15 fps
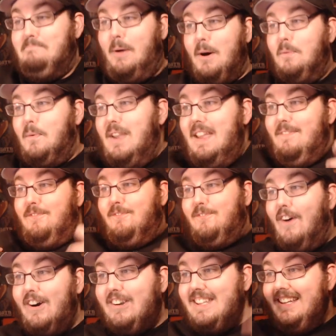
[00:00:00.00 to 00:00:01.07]
but we
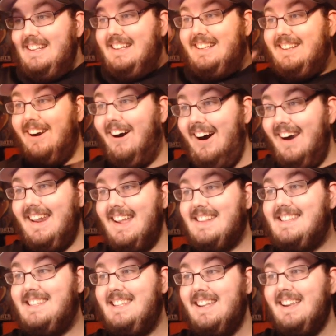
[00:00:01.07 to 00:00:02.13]
fucking got
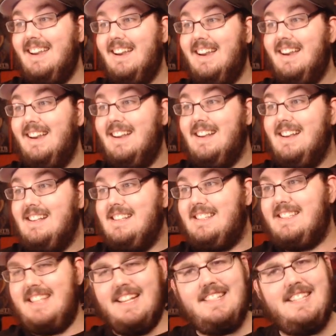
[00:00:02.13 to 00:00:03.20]
it!
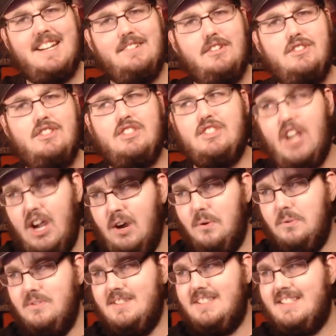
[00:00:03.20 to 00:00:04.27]
600
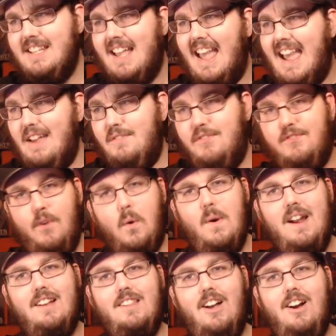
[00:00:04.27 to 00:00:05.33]
stones and
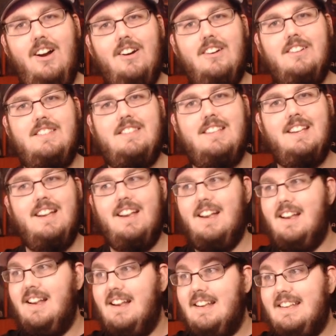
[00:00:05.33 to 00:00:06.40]
4 LRs!
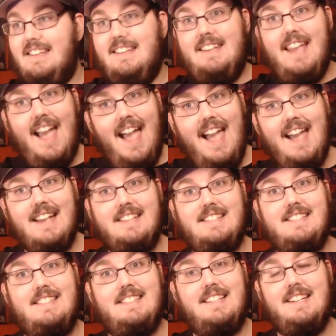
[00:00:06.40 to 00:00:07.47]

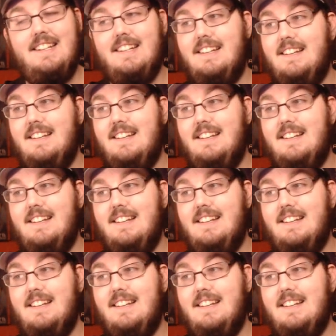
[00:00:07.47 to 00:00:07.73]
Yes!